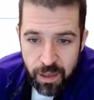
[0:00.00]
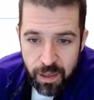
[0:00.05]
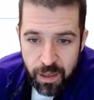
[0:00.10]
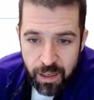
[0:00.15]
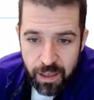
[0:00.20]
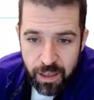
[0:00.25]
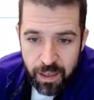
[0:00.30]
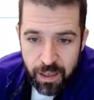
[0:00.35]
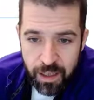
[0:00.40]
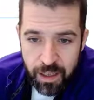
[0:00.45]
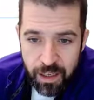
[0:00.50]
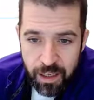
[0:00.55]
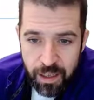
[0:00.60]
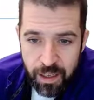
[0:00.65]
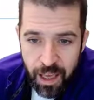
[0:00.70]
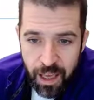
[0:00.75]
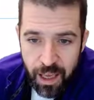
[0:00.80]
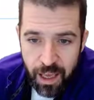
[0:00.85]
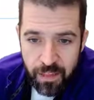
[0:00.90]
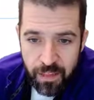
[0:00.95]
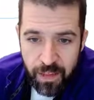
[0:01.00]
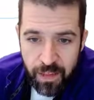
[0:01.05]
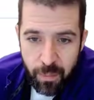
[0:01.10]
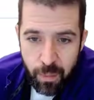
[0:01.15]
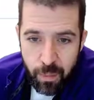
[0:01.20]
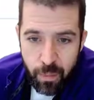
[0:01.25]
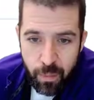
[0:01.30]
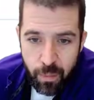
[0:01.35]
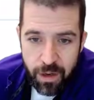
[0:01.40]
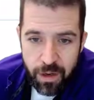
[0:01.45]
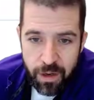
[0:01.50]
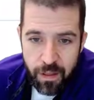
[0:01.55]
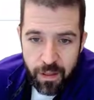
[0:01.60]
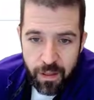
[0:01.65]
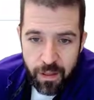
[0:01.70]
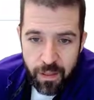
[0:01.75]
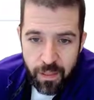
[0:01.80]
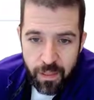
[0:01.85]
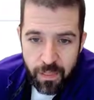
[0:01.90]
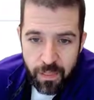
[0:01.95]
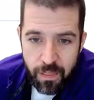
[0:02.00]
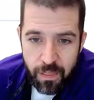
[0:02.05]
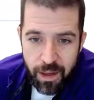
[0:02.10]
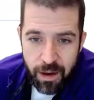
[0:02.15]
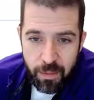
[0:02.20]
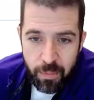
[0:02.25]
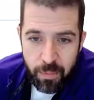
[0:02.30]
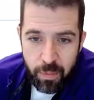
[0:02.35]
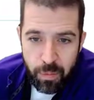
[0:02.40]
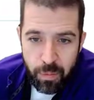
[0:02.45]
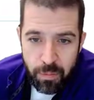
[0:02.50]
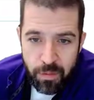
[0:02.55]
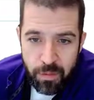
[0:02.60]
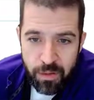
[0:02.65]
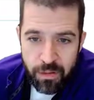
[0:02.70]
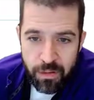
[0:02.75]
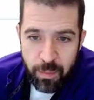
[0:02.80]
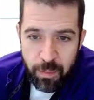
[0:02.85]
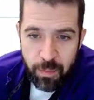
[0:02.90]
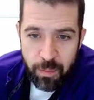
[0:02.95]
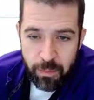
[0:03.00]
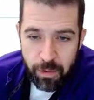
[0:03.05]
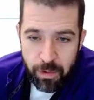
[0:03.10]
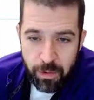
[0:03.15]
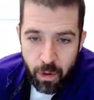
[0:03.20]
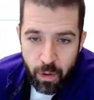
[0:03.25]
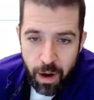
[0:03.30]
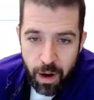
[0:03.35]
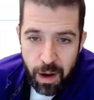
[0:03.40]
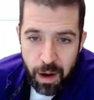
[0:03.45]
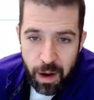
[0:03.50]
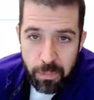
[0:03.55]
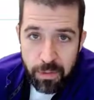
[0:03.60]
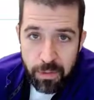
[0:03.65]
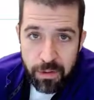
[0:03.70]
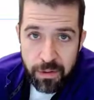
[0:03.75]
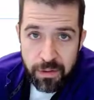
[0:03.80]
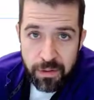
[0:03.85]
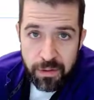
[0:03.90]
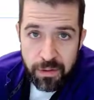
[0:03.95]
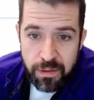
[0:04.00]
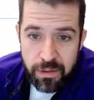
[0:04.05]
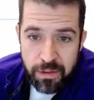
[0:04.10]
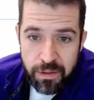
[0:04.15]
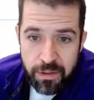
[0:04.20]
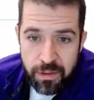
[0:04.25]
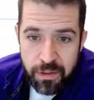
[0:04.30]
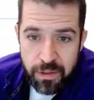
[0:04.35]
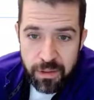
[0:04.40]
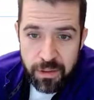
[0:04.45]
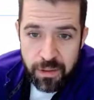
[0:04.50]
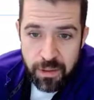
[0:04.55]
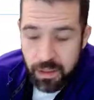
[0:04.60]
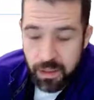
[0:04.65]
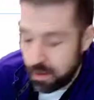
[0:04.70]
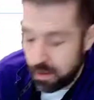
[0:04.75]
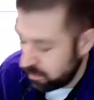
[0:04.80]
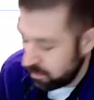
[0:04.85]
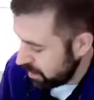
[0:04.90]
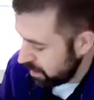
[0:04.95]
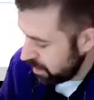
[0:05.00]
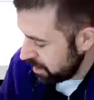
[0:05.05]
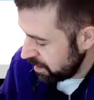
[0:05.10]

Click it again, that point, that point, but this time I'm going to go up, right?